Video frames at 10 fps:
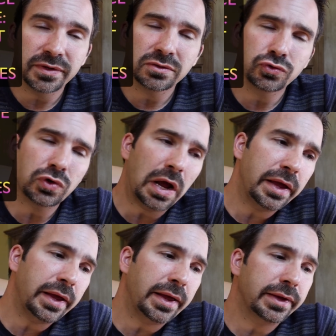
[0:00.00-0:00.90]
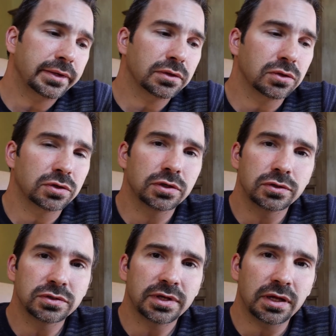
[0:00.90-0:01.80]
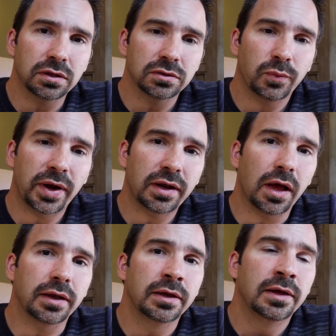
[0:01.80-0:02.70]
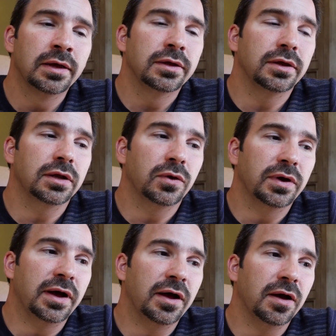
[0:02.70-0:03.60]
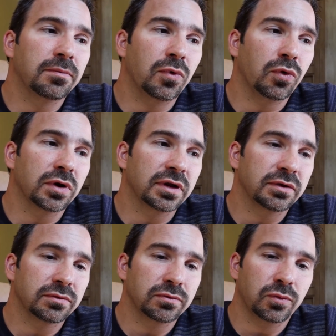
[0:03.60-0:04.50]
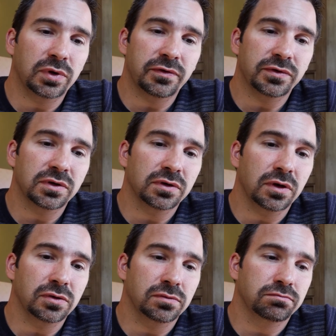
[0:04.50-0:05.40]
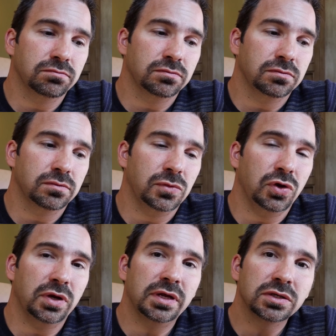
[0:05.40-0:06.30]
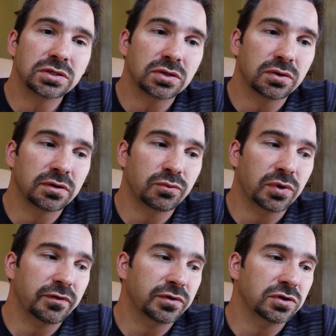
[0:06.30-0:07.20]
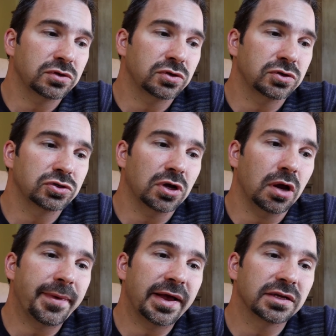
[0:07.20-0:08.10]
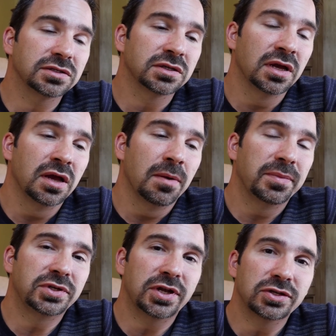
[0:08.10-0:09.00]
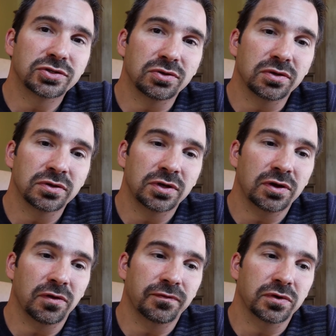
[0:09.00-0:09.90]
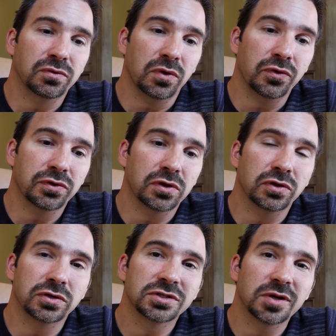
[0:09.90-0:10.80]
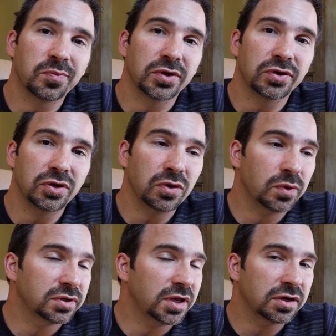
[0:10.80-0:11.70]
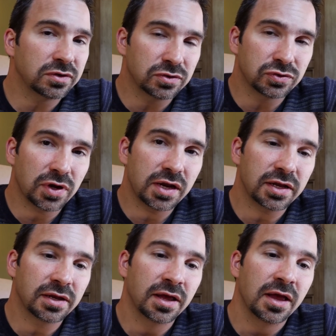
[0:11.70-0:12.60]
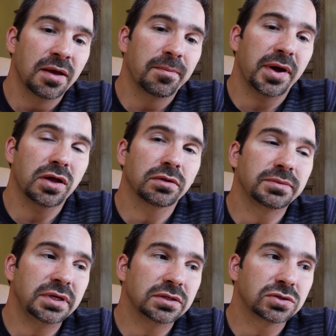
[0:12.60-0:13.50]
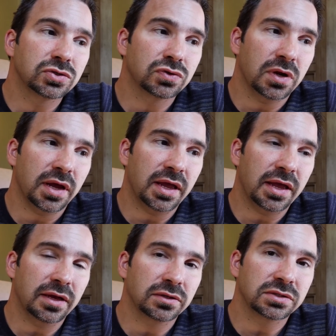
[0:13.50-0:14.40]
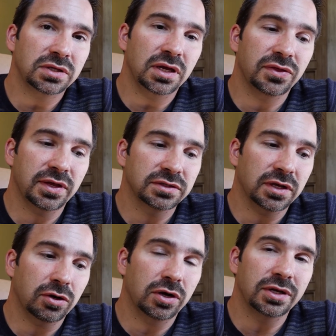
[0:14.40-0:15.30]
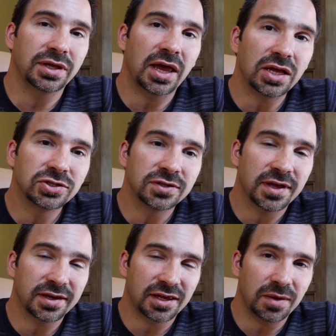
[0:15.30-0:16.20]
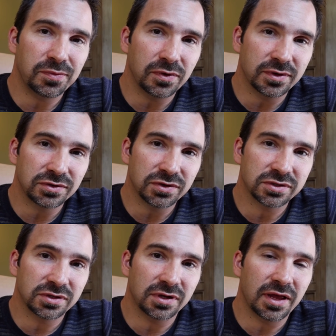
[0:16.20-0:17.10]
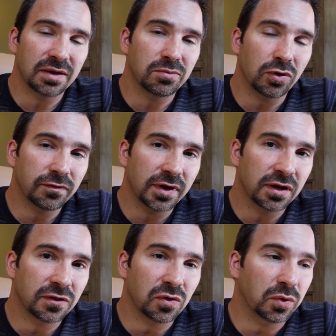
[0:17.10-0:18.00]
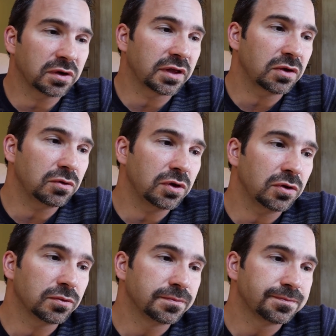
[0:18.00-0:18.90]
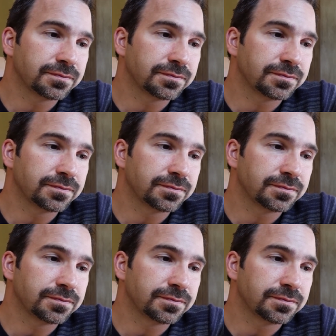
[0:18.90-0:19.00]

then try and learn a new skill. Why not? You know, um, or whatever you're into and whatever your, your job has potential, you know, for growth or to learn something new or take a new training, by all means try and seek things that are engaging that keep you interested and motivated in the work that you do.